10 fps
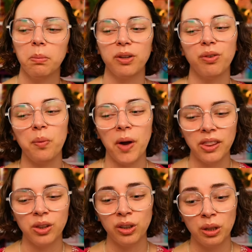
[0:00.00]
but if I
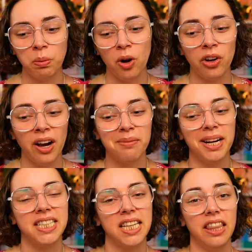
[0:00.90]
went through the
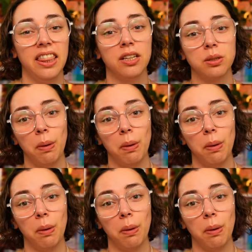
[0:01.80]
program, I'd say there's